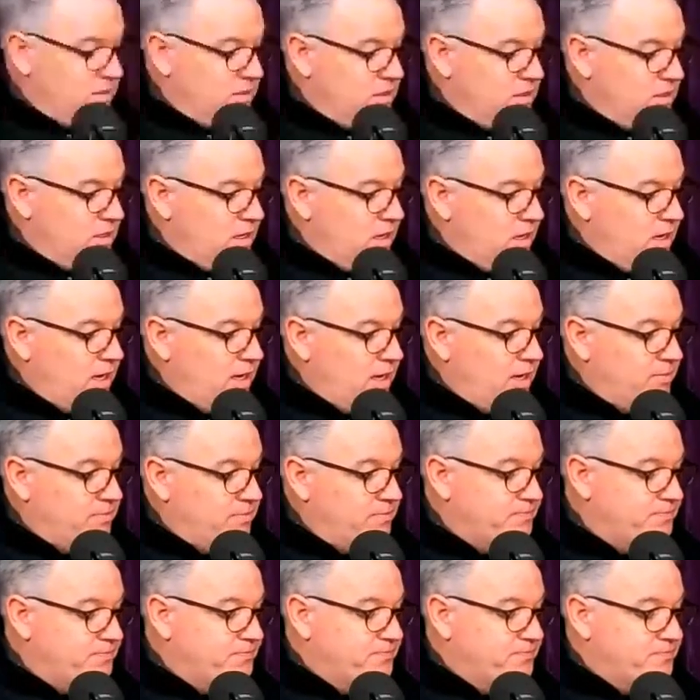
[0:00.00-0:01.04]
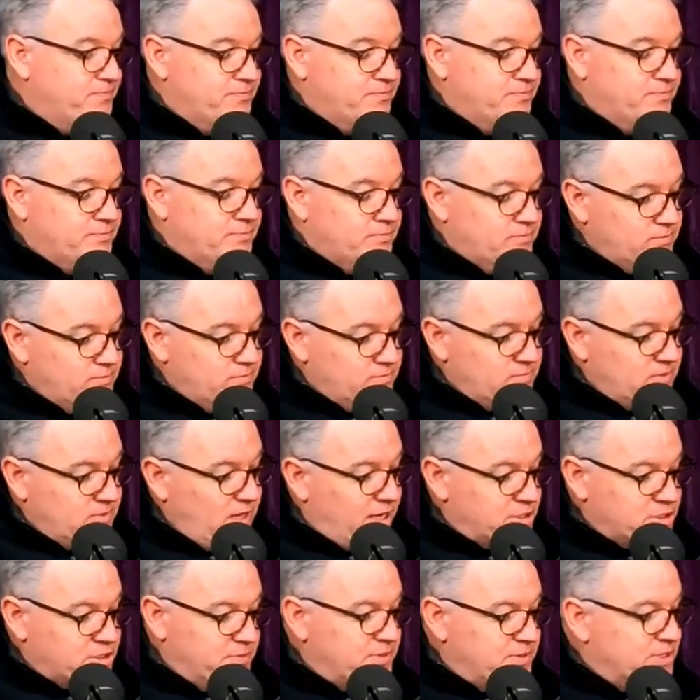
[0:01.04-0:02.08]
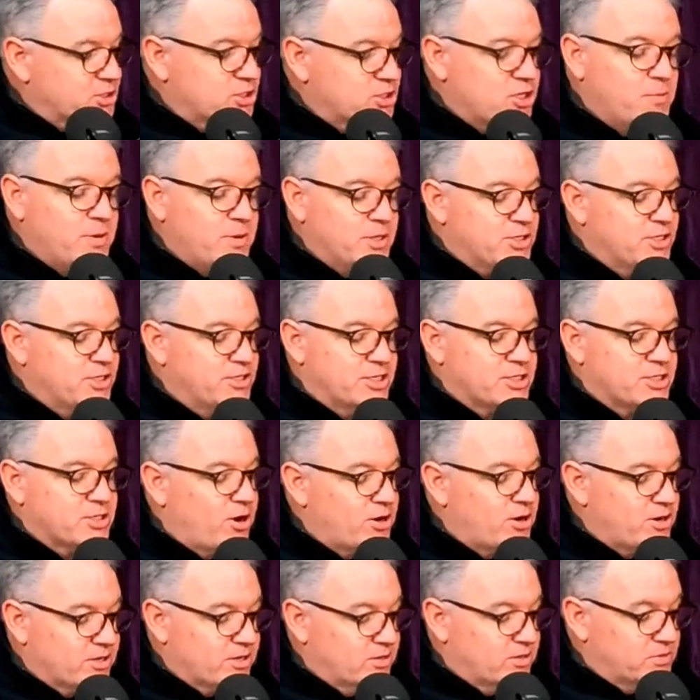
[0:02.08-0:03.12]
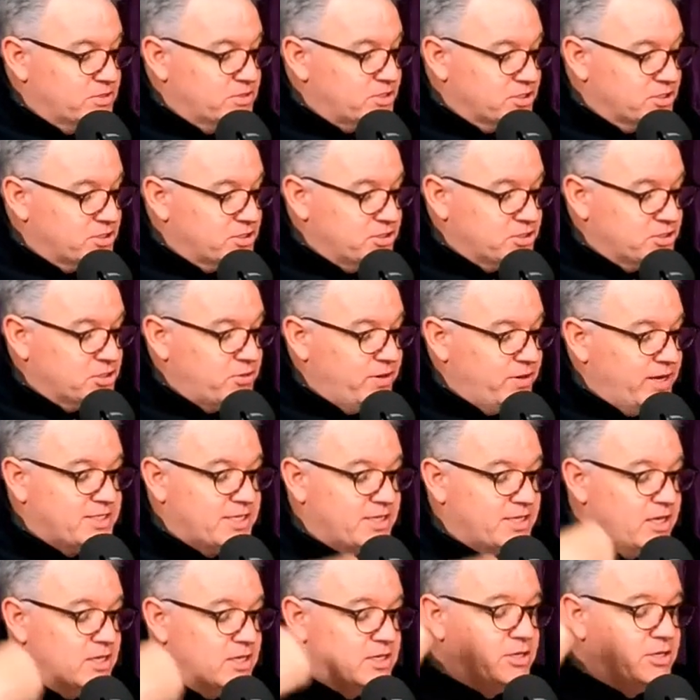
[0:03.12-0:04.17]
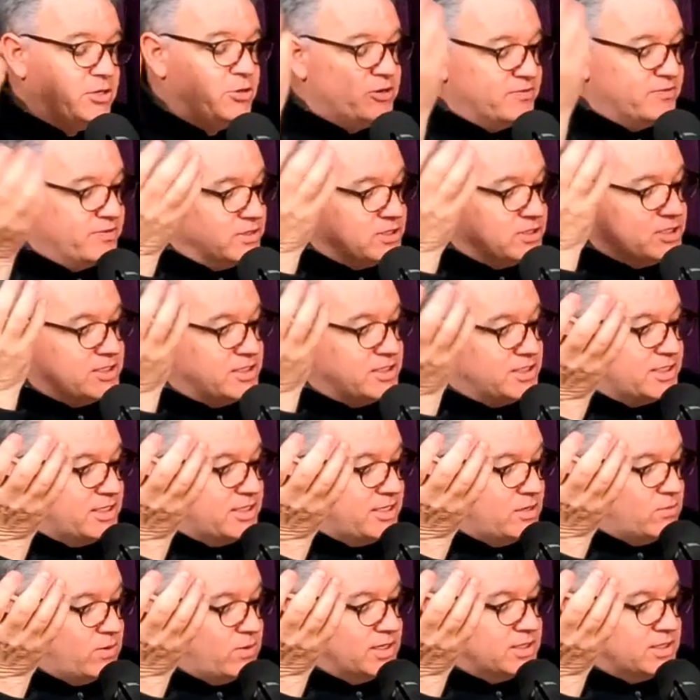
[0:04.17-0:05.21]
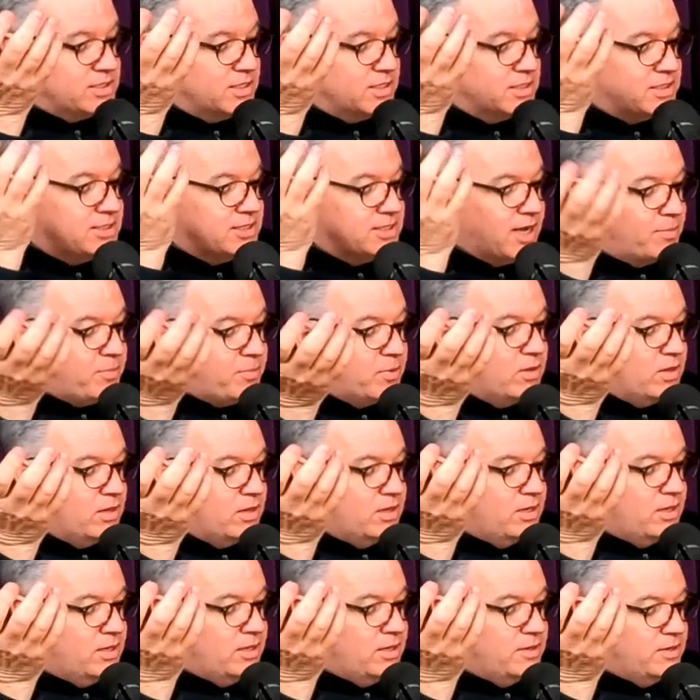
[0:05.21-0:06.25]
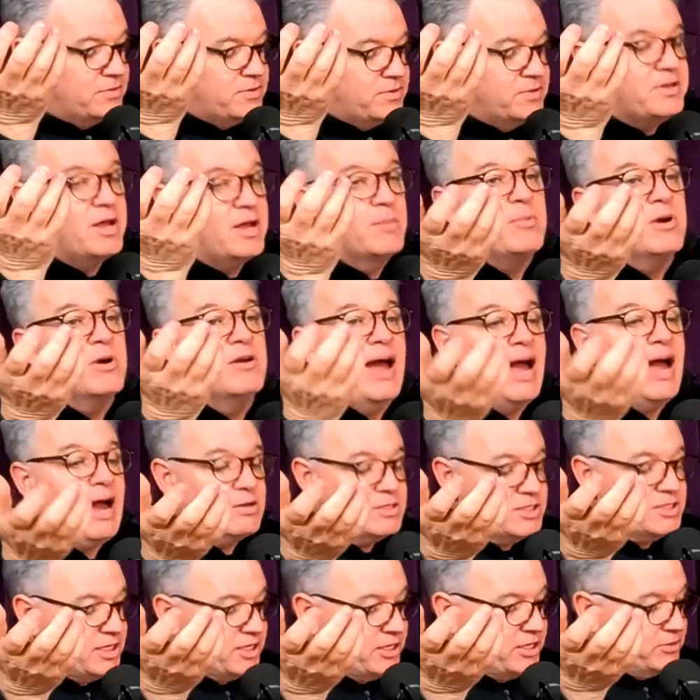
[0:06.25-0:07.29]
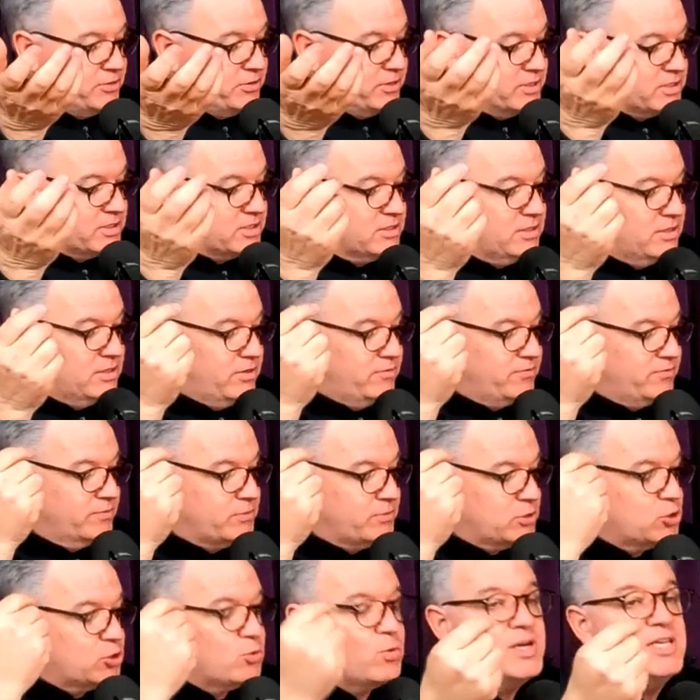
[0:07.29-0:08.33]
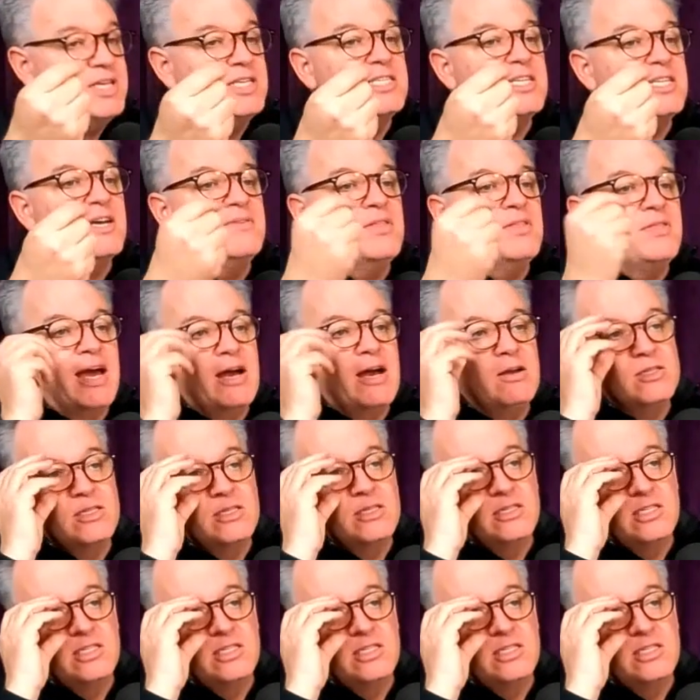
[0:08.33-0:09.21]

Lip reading: Gosh, I mean, there's so much in this article, which is just crazy. The University City wants to double the number of housing units from 27,000 to